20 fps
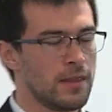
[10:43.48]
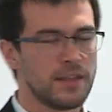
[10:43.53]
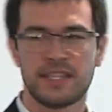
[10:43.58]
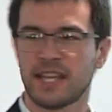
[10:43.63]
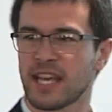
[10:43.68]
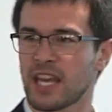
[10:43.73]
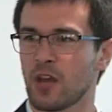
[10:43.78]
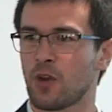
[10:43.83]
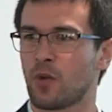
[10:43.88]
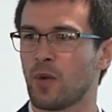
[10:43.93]
The
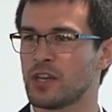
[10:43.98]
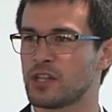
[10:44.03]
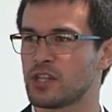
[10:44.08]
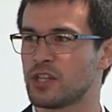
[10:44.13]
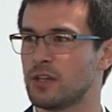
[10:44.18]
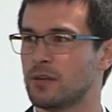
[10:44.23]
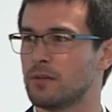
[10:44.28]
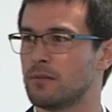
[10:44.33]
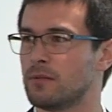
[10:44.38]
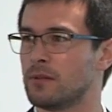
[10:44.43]
second
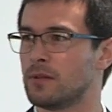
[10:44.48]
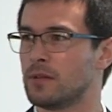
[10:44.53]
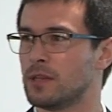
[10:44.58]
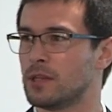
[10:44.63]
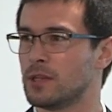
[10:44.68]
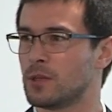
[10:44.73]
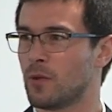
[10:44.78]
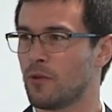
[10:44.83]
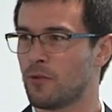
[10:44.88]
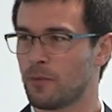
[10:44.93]
question
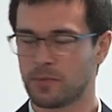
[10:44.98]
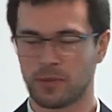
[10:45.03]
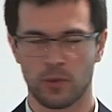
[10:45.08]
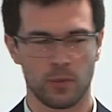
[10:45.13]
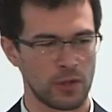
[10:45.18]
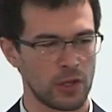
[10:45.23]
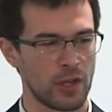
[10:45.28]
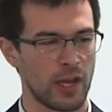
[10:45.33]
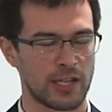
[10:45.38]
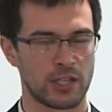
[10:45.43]
that
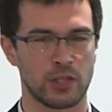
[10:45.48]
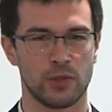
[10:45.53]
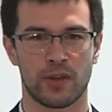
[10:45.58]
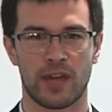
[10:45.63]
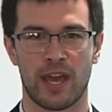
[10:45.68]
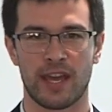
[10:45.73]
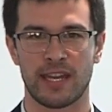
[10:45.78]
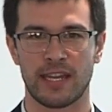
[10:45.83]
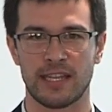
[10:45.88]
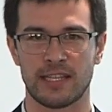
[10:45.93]
we'd like to
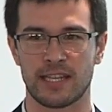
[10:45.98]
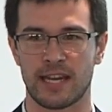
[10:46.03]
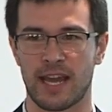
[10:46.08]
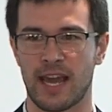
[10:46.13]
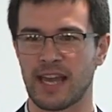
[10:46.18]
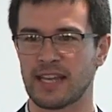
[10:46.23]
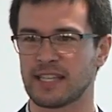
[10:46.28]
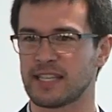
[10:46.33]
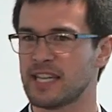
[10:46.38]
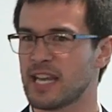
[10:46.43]
look at here
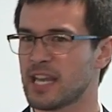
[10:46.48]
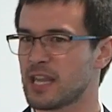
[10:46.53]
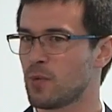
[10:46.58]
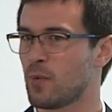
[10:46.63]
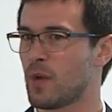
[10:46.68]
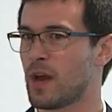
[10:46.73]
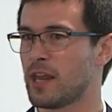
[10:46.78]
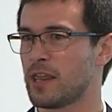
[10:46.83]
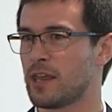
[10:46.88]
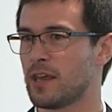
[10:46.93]
today is another
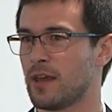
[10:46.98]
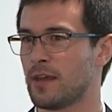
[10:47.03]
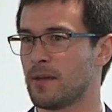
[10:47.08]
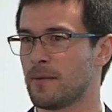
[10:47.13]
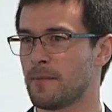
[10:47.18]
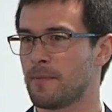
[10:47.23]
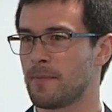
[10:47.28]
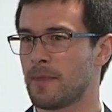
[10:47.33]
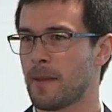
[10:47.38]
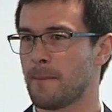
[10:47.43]
one of the
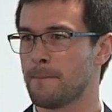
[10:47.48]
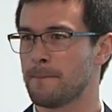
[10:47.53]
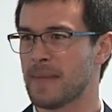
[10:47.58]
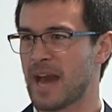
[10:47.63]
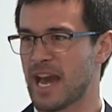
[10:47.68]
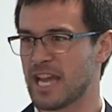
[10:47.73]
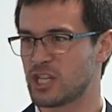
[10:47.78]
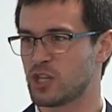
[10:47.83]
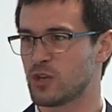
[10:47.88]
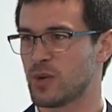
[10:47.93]

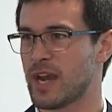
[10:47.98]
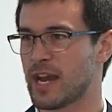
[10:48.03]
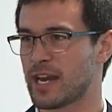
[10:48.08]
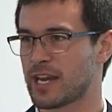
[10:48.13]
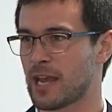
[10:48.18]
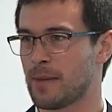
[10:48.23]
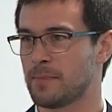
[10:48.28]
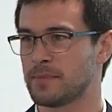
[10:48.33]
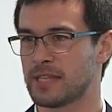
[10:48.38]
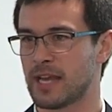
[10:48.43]
major
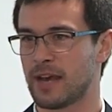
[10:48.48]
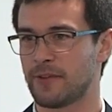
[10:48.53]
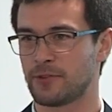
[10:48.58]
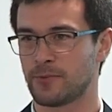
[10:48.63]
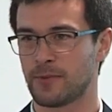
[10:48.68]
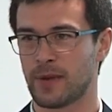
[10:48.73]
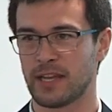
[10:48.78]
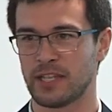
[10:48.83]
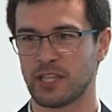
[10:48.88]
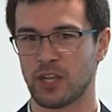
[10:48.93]
outcomes
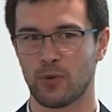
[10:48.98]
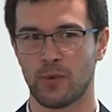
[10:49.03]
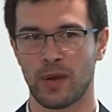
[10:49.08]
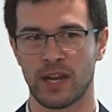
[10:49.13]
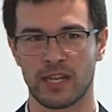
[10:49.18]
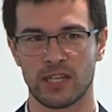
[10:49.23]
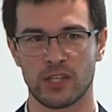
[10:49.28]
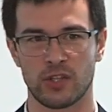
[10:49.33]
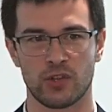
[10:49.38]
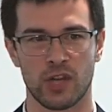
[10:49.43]
after ACL
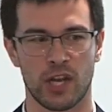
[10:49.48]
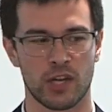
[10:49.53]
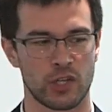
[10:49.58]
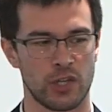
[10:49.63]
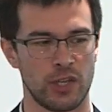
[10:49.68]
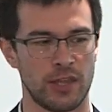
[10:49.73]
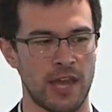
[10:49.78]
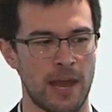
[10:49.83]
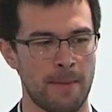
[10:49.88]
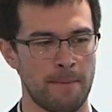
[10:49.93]

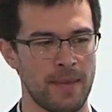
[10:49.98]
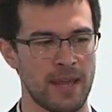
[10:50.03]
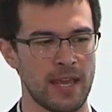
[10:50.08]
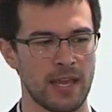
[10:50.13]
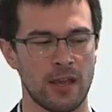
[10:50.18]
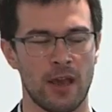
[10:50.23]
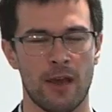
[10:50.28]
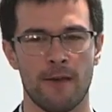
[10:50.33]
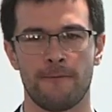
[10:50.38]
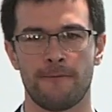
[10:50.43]
reconstruction, that
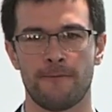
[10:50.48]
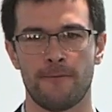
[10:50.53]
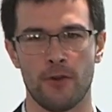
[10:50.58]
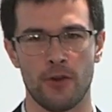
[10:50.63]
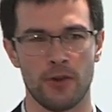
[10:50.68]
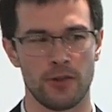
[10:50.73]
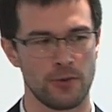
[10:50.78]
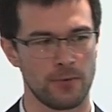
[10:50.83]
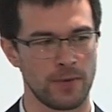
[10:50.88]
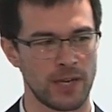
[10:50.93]
being a
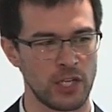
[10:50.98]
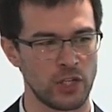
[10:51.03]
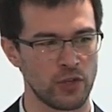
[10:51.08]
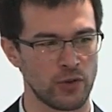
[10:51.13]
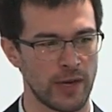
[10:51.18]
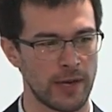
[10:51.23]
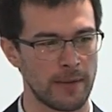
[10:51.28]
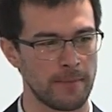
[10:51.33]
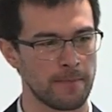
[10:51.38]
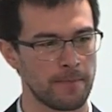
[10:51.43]
further
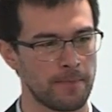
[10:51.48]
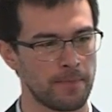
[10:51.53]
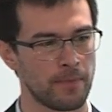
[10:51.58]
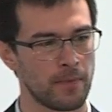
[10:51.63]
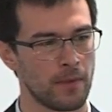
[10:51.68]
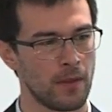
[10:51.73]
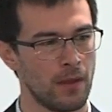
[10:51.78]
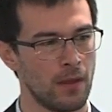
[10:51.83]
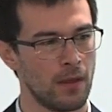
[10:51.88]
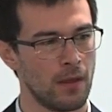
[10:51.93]
injury.
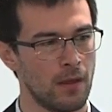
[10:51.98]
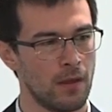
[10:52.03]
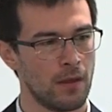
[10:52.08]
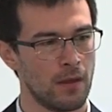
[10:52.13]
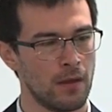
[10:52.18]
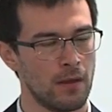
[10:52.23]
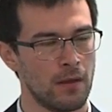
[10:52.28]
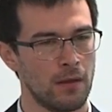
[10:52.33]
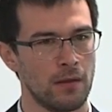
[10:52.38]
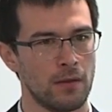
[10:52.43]

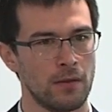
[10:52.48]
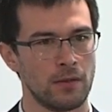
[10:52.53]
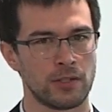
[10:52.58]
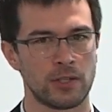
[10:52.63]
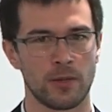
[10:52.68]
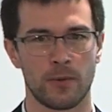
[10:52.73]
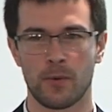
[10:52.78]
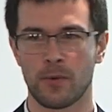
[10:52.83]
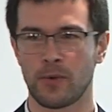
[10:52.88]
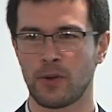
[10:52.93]

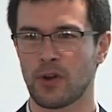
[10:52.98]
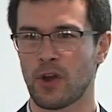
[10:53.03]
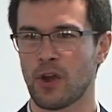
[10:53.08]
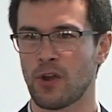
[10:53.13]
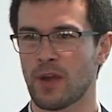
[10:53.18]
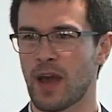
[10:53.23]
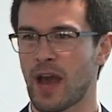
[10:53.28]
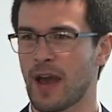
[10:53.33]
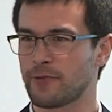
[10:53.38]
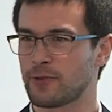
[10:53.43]
So we want to
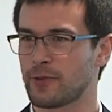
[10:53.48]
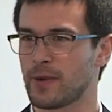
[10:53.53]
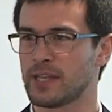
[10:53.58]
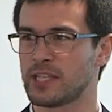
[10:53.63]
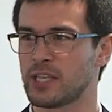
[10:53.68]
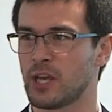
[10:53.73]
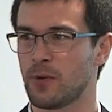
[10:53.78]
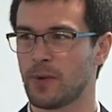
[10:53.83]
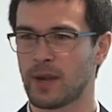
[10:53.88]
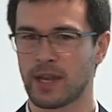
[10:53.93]
know, after
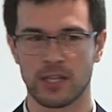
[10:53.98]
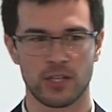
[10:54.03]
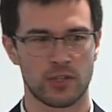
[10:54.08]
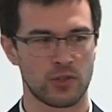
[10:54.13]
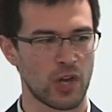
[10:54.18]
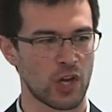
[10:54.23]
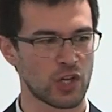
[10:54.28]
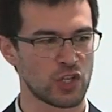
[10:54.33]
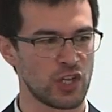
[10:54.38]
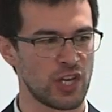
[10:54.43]
ACL
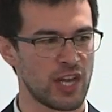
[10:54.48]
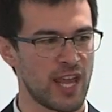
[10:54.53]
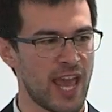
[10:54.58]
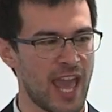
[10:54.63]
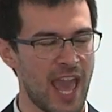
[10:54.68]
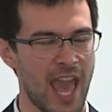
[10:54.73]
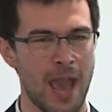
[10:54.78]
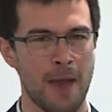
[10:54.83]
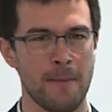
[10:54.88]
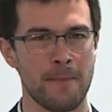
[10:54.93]
reconstruction,
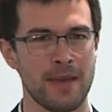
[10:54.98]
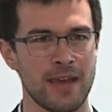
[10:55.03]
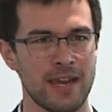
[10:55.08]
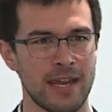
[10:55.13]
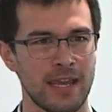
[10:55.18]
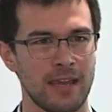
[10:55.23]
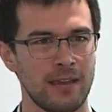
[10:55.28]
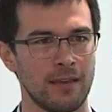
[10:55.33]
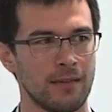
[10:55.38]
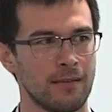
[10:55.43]
how
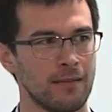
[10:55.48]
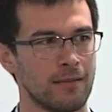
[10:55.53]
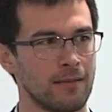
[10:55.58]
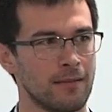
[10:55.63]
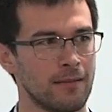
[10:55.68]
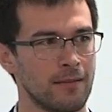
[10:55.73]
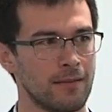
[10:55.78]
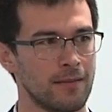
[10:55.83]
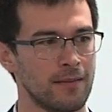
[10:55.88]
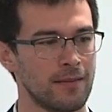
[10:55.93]
many
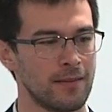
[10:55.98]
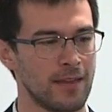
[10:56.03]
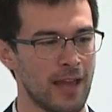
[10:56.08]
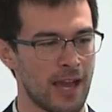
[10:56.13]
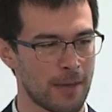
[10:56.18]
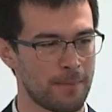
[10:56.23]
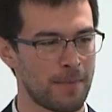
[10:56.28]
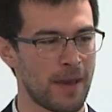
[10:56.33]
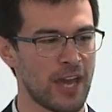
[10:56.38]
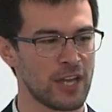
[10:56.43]

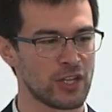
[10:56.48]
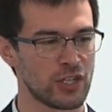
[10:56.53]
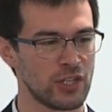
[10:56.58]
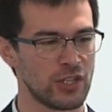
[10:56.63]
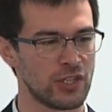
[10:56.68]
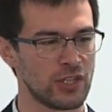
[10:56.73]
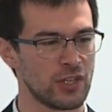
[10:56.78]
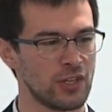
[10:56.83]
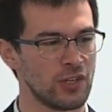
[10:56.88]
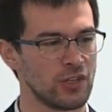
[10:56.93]
younger
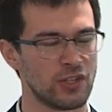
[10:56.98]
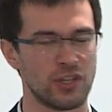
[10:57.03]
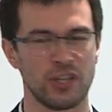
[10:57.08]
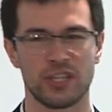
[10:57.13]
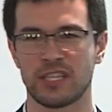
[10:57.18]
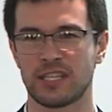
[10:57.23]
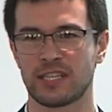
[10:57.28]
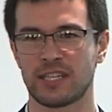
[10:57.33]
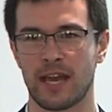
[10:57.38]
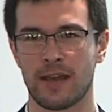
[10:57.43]
patients do
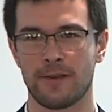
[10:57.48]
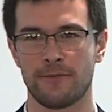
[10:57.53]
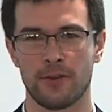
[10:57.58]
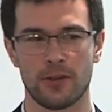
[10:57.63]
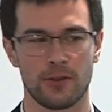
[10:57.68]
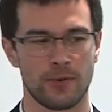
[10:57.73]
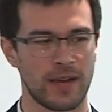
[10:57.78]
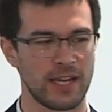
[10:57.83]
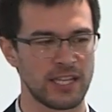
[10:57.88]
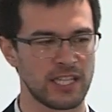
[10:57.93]
sustain
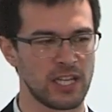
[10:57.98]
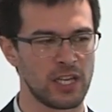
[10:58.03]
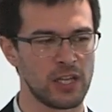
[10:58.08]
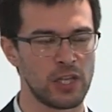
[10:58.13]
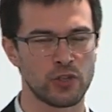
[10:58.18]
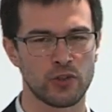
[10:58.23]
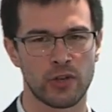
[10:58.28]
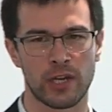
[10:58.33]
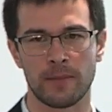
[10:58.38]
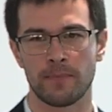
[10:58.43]
further
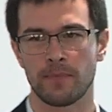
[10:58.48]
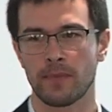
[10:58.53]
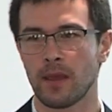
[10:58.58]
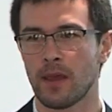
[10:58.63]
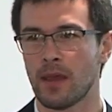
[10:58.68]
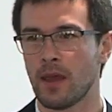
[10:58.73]
ACL injury?